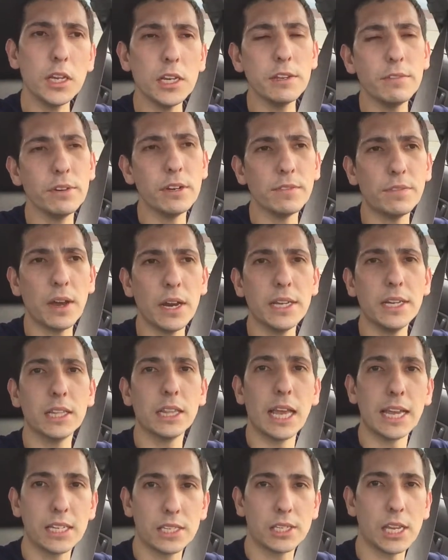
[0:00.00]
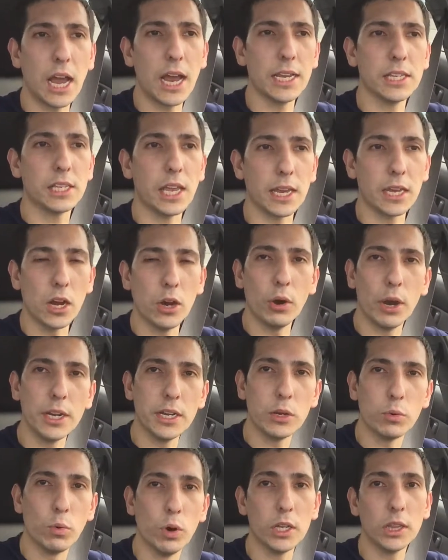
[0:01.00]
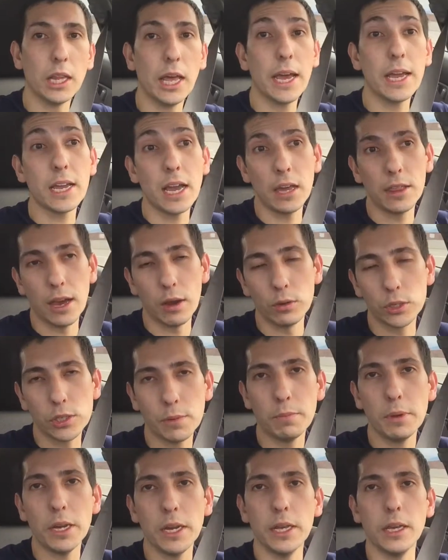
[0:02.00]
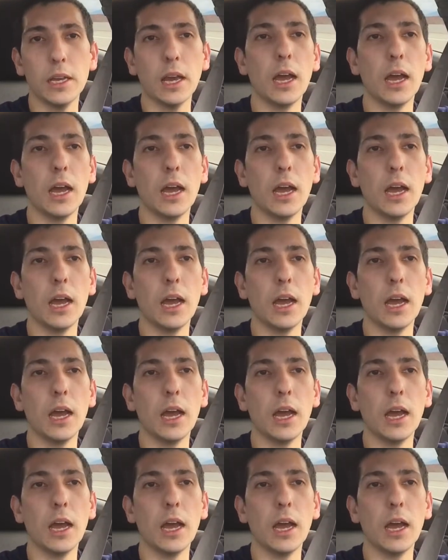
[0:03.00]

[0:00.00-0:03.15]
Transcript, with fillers: Even if I did like sides, like, oh, I did one leg, I, that was a minute.